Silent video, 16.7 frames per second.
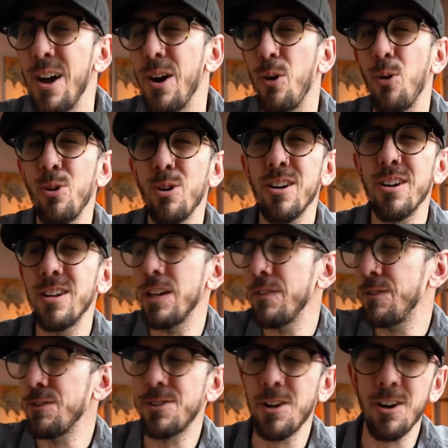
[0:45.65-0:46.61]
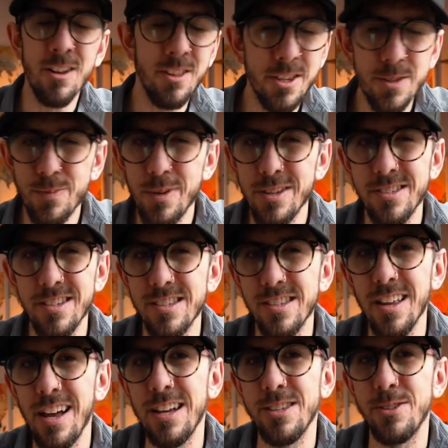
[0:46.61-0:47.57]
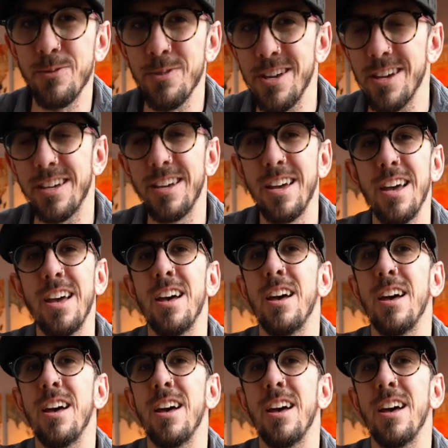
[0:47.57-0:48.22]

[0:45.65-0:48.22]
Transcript: or if you started this business last week.